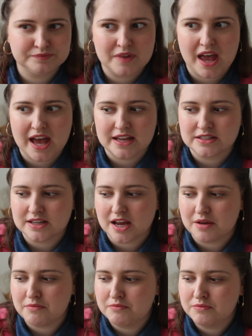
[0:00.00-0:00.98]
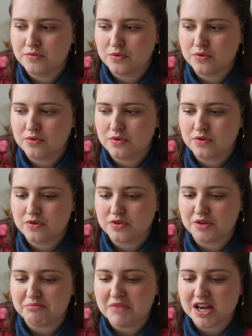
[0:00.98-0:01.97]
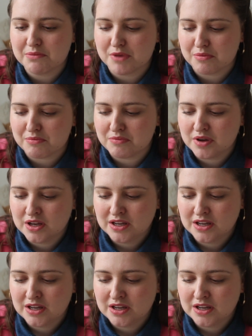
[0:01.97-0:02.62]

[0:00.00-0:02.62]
and the minimum